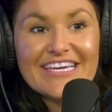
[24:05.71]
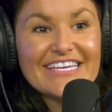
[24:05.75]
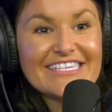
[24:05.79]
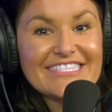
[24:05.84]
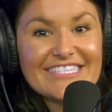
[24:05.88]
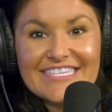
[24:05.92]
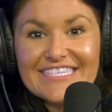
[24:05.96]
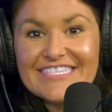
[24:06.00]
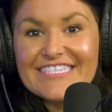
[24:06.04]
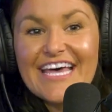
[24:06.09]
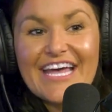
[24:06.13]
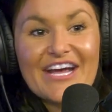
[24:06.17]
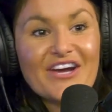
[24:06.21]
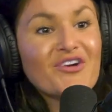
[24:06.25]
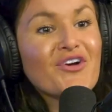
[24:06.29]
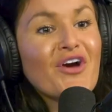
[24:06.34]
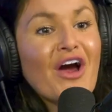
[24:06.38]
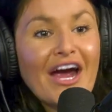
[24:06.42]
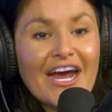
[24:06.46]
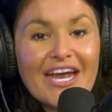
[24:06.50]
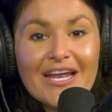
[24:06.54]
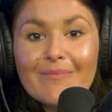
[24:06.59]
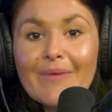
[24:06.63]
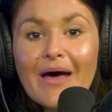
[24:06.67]
is like
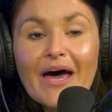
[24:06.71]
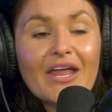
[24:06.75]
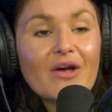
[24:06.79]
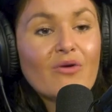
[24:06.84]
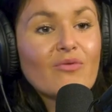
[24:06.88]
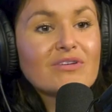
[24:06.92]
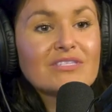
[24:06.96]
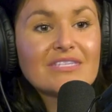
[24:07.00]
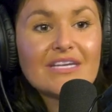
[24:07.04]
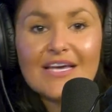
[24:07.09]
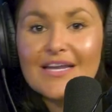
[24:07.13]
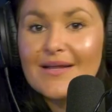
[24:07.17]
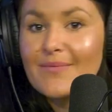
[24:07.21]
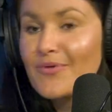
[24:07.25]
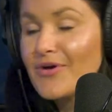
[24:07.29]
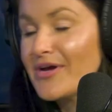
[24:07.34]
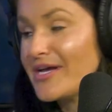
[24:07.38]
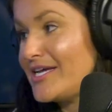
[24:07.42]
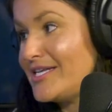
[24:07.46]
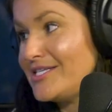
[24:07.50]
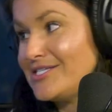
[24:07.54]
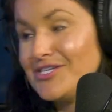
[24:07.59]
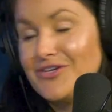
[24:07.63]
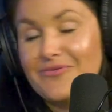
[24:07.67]
crying about it wasn't going to
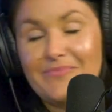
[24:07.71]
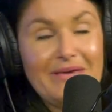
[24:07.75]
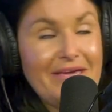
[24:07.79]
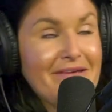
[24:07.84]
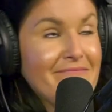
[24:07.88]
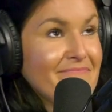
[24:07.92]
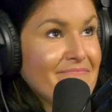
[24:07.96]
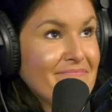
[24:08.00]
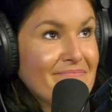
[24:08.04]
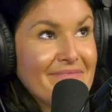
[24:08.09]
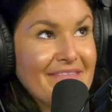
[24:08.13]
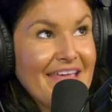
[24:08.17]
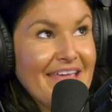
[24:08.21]
bring it to me.